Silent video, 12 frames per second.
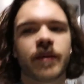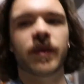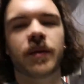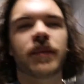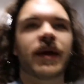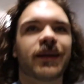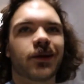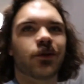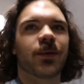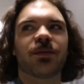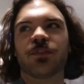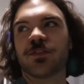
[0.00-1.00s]
They're being made. I gotta
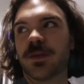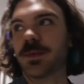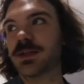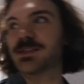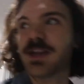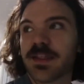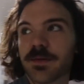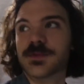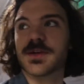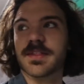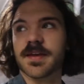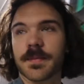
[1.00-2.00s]
wait 15 minutes to get them,
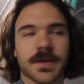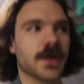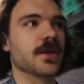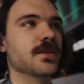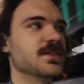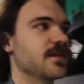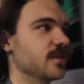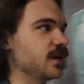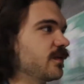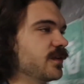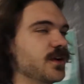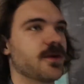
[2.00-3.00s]
so I think I'm gonna go to the
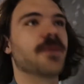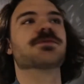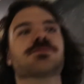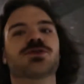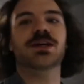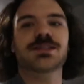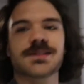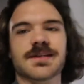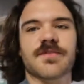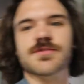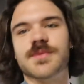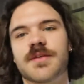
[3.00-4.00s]
7-Eleven and grab some drinks and
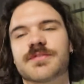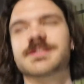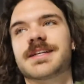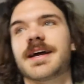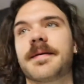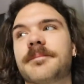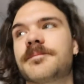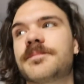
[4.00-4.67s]
stuff as well for tonight.